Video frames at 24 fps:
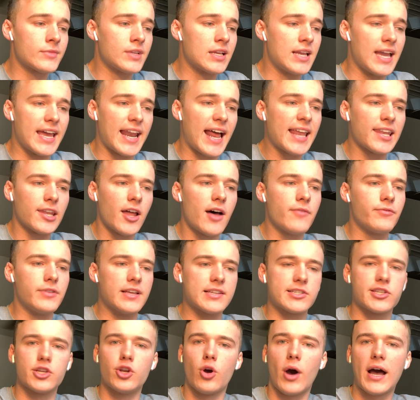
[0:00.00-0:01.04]
And I love
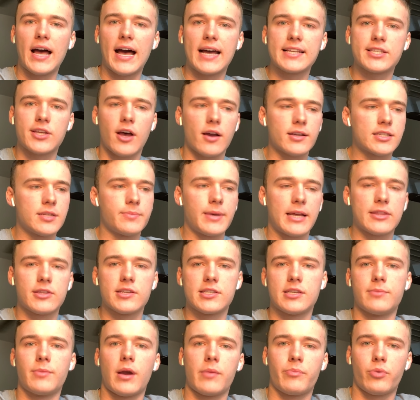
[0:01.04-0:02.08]
this. You know, I talked about this
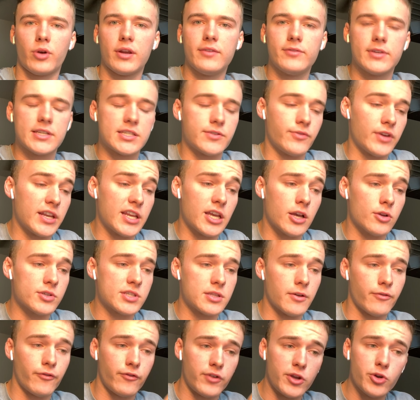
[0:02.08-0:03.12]
in my previous videos.
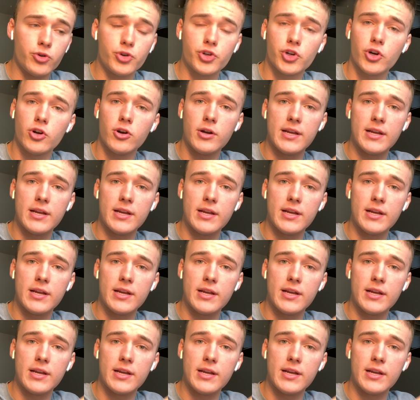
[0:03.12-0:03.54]
The future